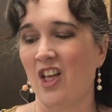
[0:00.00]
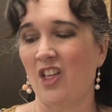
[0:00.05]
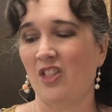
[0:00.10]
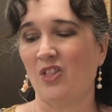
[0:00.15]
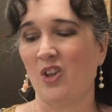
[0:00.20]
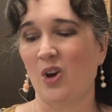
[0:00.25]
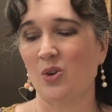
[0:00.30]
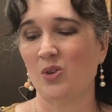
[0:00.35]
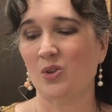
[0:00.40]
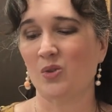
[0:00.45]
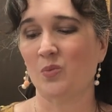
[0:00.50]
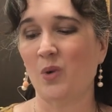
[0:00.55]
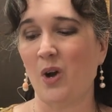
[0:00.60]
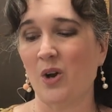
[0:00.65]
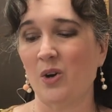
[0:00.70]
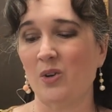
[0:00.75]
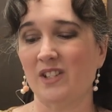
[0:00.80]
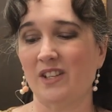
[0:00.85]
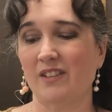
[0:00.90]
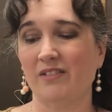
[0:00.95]
Those
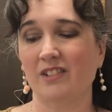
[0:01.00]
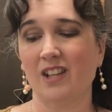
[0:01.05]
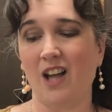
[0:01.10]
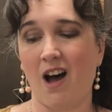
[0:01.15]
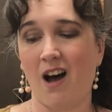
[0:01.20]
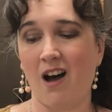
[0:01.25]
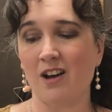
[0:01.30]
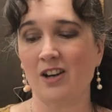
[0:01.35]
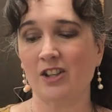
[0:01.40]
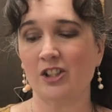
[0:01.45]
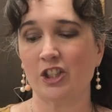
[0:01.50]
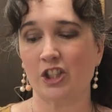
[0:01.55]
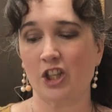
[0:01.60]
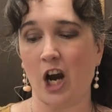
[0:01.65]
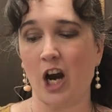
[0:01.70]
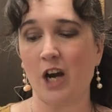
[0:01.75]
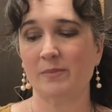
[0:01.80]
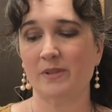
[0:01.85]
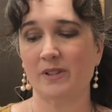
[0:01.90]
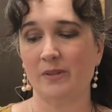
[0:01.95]
rows of long,
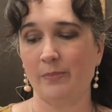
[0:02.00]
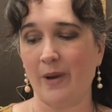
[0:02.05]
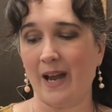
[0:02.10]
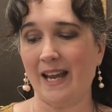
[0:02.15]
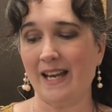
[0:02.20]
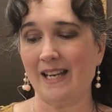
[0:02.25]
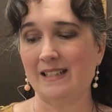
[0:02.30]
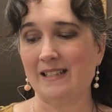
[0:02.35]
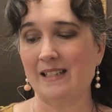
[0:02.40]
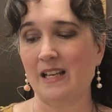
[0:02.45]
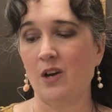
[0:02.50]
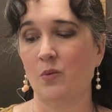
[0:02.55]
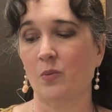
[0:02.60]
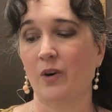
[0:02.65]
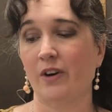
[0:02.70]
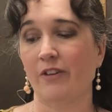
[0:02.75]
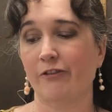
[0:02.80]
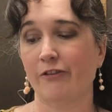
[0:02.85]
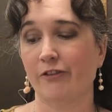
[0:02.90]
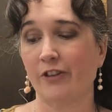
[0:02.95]
sharp spikes
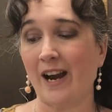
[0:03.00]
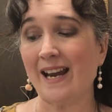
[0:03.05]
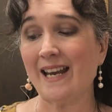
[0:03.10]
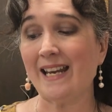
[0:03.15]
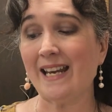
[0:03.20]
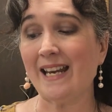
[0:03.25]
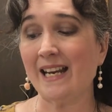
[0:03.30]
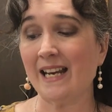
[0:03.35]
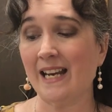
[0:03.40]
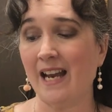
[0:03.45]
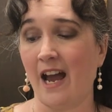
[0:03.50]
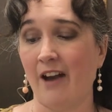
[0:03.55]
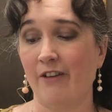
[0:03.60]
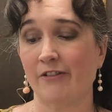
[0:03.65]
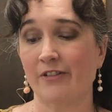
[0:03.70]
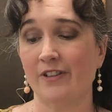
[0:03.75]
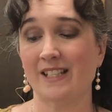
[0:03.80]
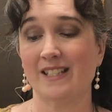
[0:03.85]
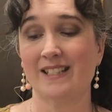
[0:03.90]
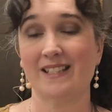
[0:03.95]
were frightening
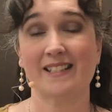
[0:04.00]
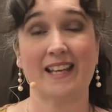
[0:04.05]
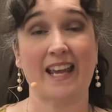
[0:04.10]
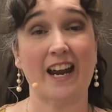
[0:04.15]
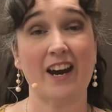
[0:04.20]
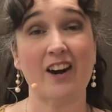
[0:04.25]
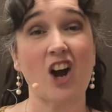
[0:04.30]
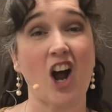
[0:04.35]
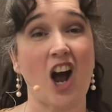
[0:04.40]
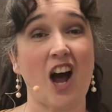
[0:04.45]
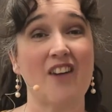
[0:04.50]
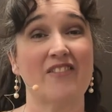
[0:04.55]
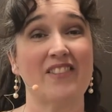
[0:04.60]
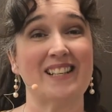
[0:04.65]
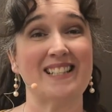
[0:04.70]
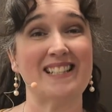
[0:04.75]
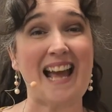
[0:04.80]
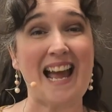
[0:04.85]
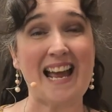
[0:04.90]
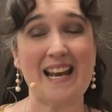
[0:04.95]
enough to scare off
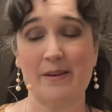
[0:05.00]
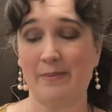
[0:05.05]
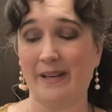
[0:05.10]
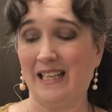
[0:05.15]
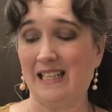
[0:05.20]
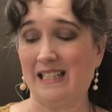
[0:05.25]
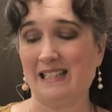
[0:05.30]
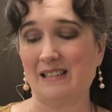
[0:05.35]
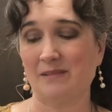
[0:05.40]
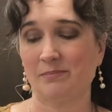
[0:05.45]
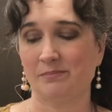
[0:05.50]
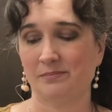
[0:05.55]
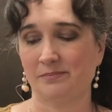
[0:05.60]
its enemies.